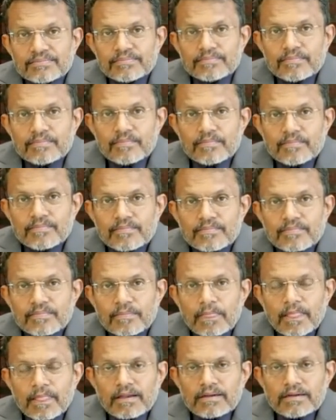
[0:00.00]

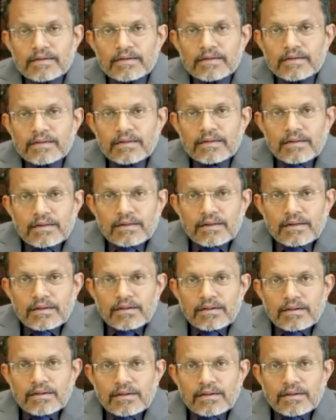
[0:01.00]
No one is speaking in this clip.